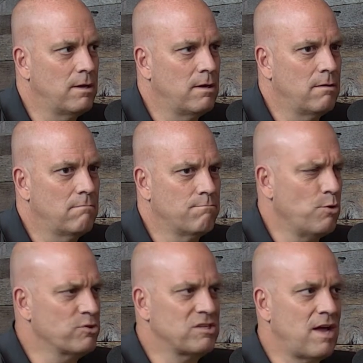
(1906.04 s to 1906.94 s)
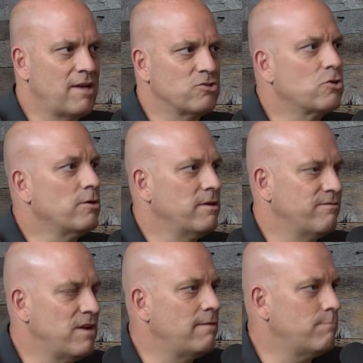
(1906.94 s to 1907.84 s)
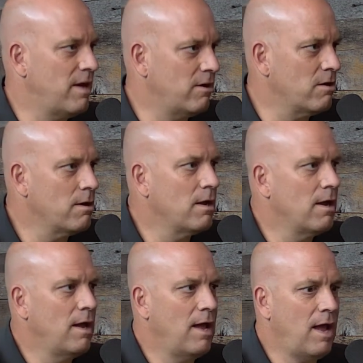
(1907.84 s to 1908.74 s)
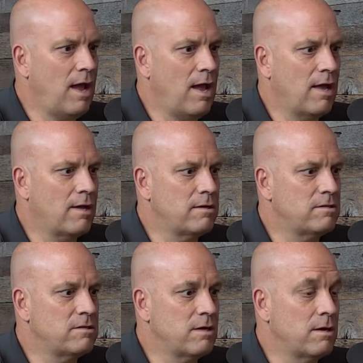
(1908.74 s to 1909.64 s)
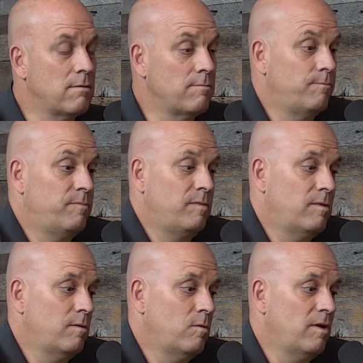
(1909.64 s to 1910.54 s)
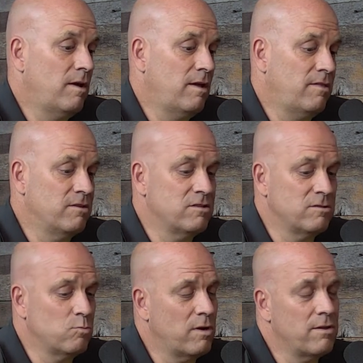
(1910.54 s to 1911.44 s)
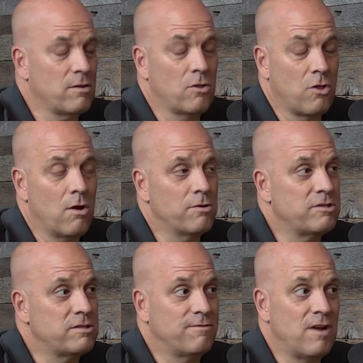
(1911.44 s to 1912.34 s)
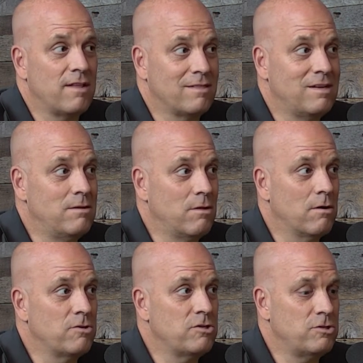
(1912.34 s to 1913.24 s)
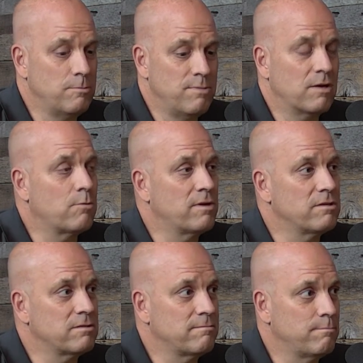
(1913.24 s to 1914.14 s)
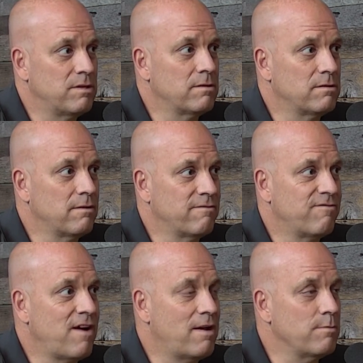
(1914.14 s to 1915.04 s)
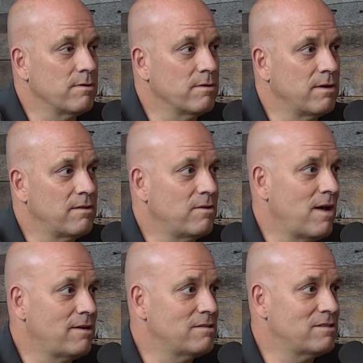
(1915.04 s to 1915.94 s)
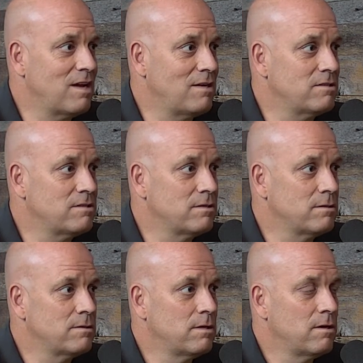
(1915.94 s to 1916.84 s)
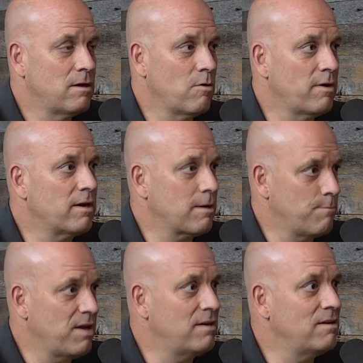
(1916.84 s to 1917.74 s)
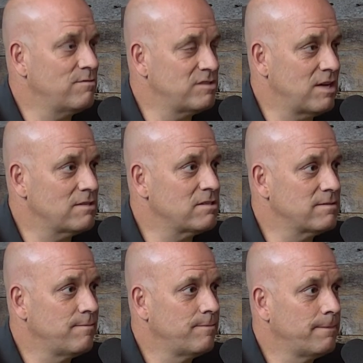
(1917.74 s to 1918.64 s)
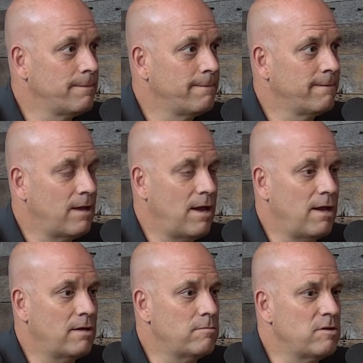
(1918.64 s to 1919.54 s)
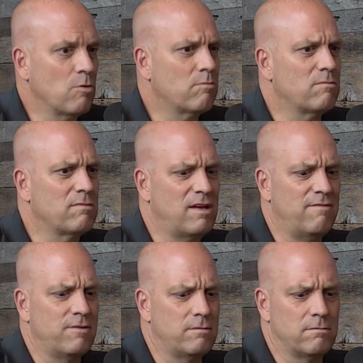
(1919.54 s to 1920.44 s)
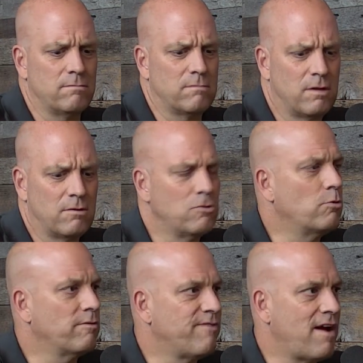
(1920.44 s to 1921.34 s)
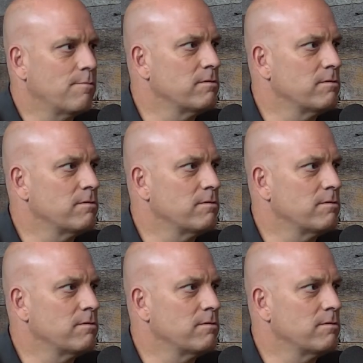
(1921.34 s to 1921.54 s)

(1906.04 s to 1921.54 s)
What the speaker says: both sides couldn't have done better. And this is one of the largest, if not the largest, ubiquitous build of fiber in the United States, in a competitive sense. And, even Google Fiber